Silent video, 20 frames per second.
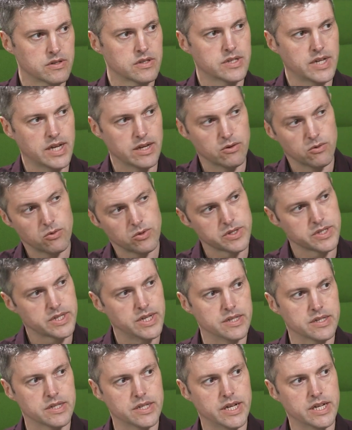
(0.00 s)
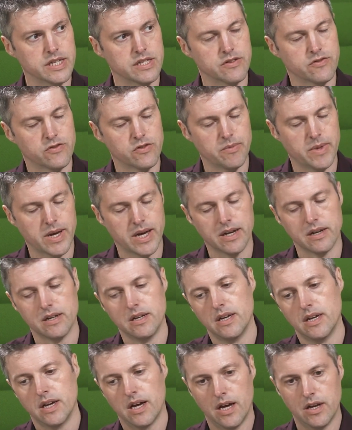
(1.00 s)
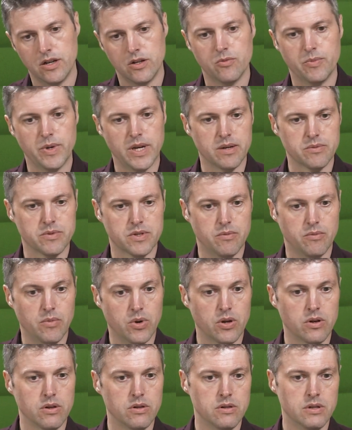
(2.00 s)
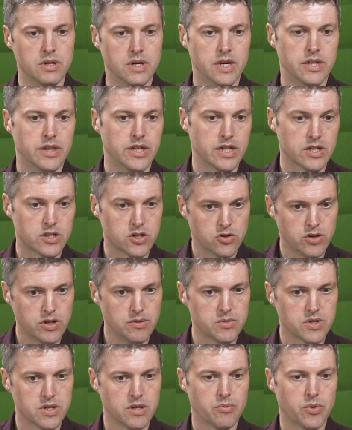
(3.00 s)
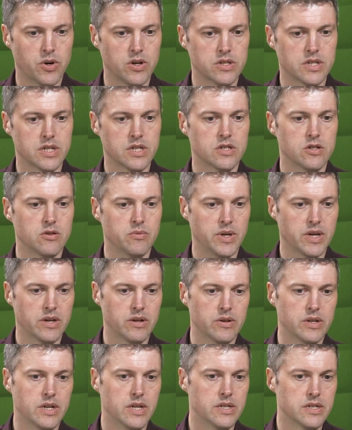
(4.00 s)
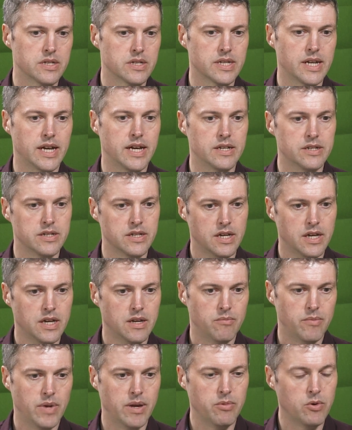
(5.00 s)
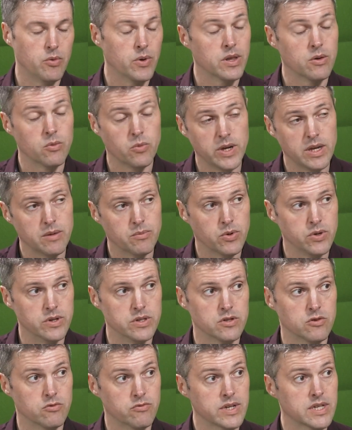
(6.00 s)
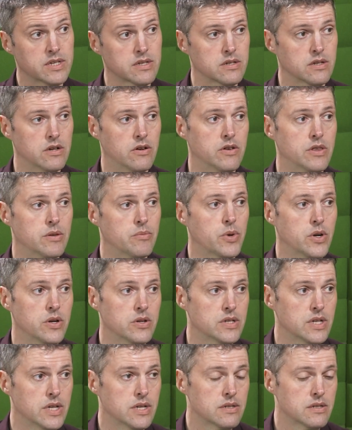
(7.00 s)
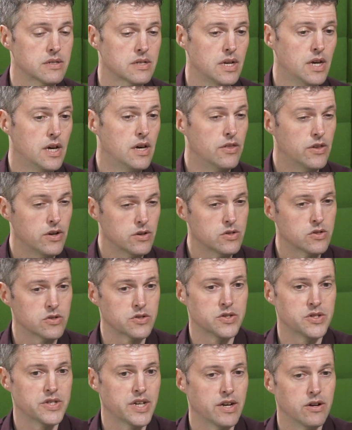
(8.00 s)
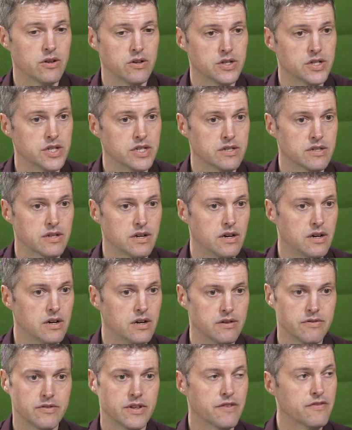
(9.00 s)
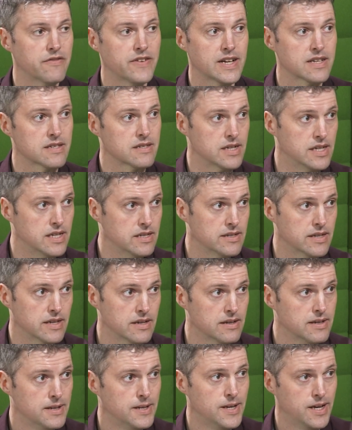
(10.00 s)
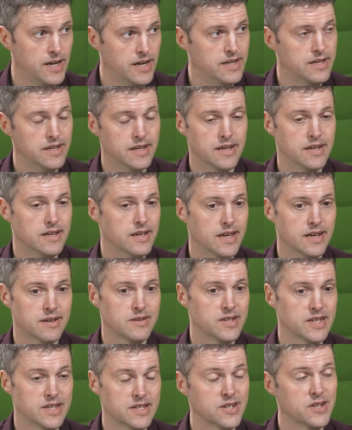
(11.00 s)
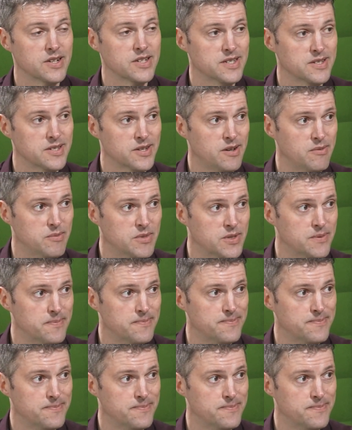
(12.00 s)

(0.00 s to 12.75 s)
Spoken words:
take all the sensor data from that, and you'll be able to model the extremes of the process. You'll be able to understand maybe where the weak points or risks are in the process. And those sorts of technologies are fascinating and exciting times.